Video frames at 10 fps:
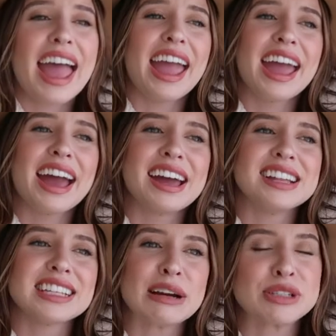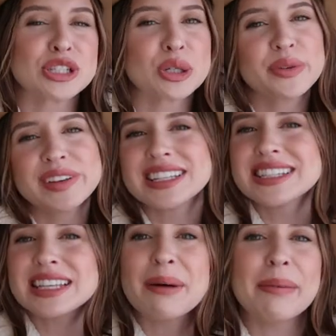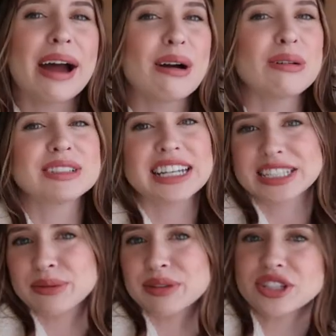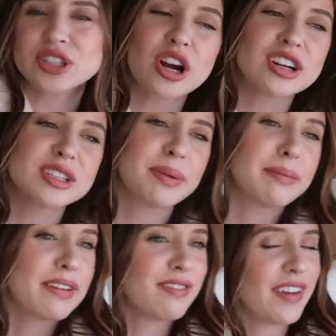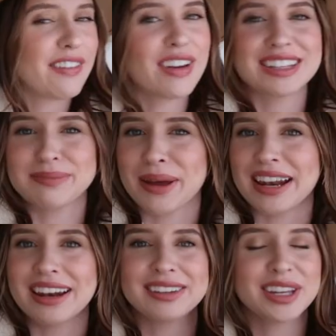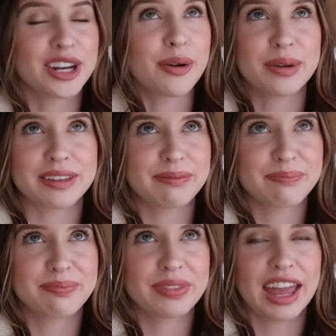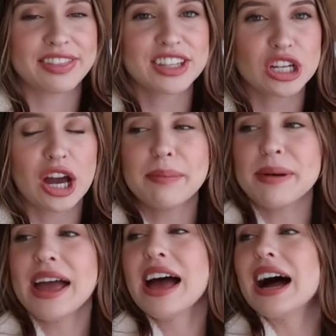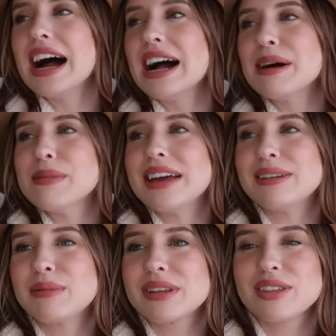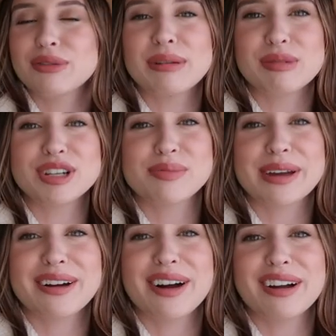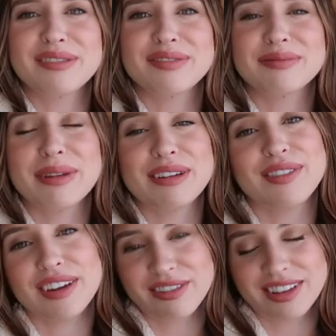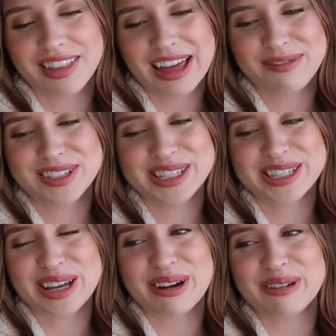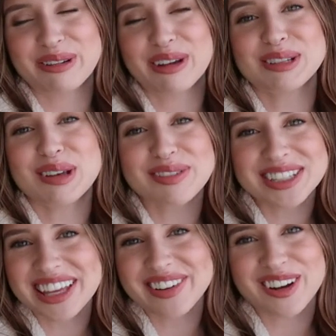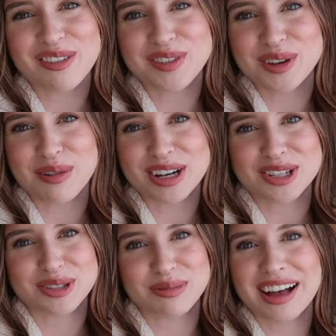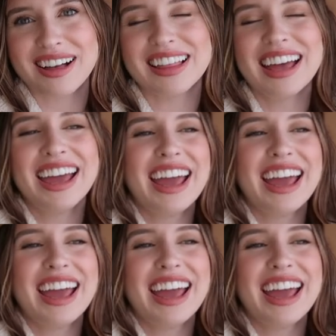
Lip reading: And I was nervous about Dancing with the Stars, but my fave has been, you know, at the top. And then with The Great British Bake Off, my favorite left. So you guys will have to let me know if you watch as well